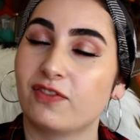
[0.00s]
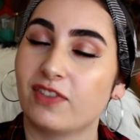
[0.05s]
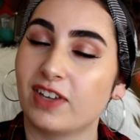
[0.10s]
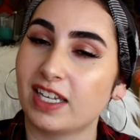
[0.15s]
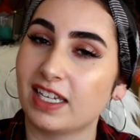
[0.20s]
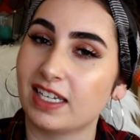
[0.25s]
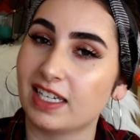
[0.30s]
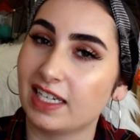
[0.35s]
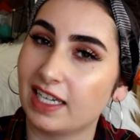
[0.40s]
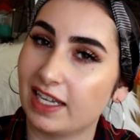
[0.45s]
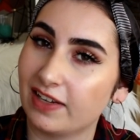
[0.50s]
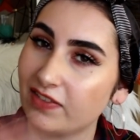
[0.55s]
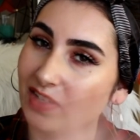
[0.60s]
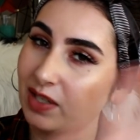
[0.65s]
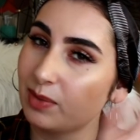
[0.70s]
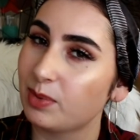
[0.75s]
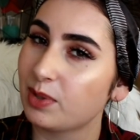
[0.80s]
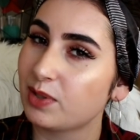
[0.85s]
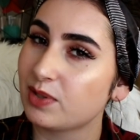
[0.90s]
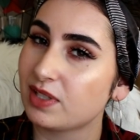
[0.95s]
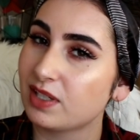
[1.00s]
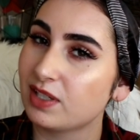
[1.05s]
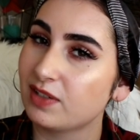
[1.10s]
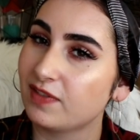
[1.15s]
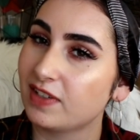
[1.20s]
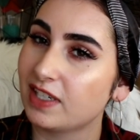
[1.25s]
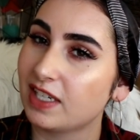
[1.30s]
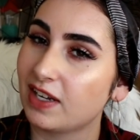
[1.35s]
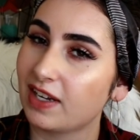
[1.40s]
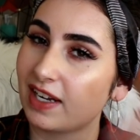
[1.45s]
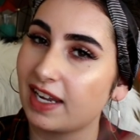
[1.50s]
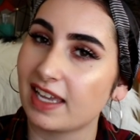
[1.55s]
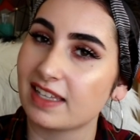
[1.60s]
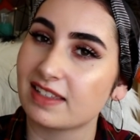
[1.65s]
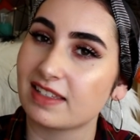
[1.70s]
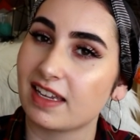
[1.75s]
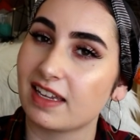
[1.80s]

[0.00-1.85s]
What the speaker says: whenever I post a new video, I guess.